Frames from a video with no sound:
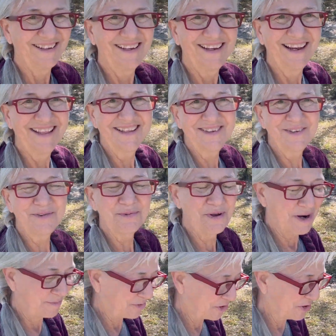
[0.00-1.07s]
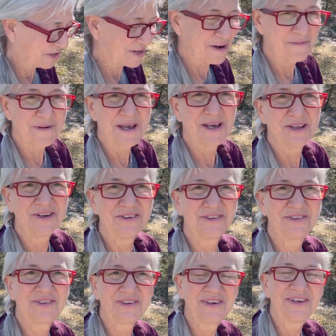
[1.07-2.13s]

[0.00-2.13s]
And this is what I'm talking about, is